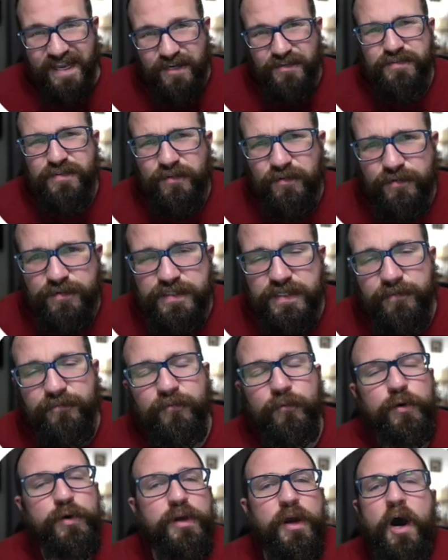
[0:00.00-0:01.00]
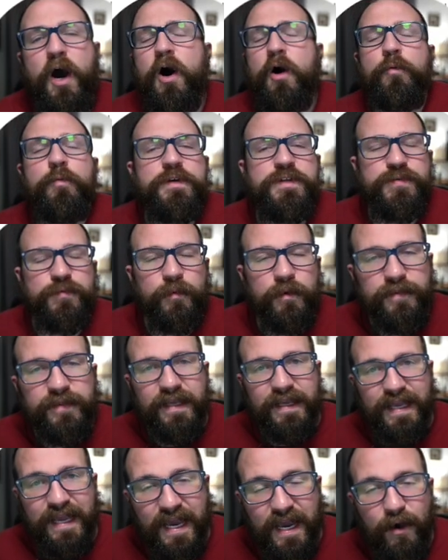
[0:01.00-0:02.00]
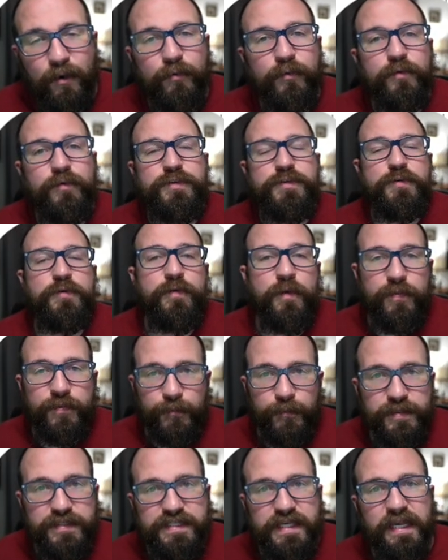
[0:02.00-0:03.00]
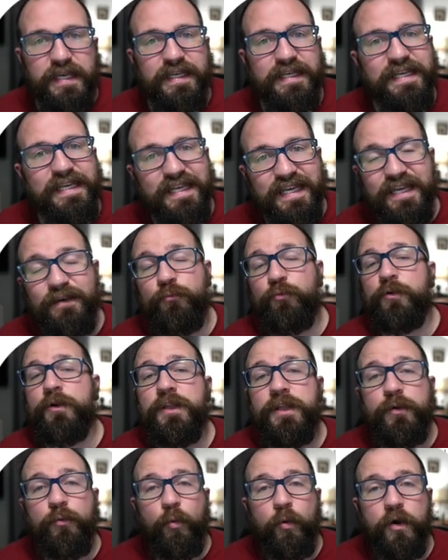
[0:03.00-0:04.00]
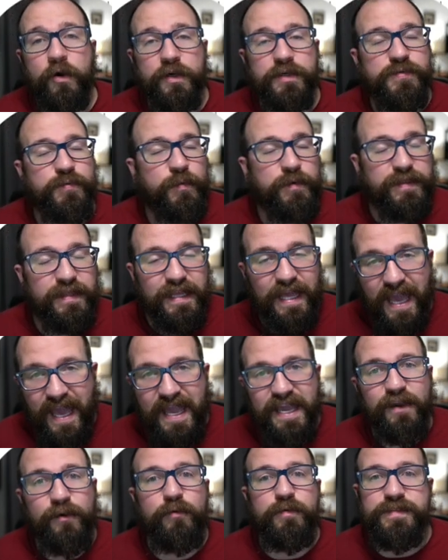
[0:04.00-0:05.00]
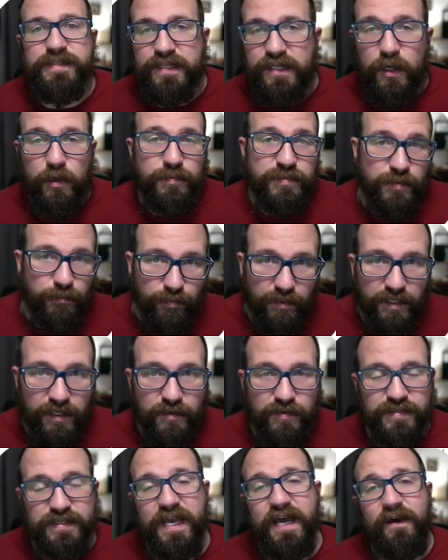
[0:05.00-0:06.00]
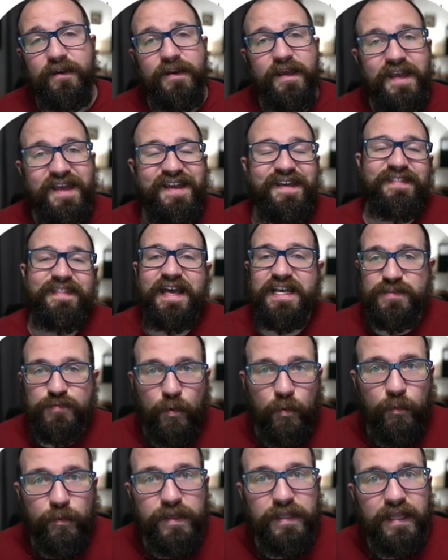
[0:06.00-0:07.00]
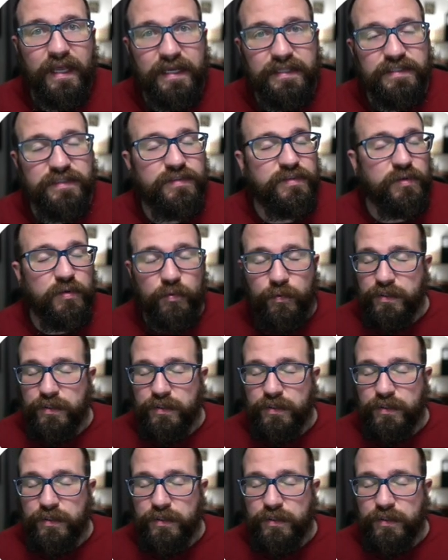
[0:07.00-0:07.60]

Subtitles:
Here's a little tip for you. Always run the counter to the 3 technique. It really works with the angles and helps your players out. That's what we like to do.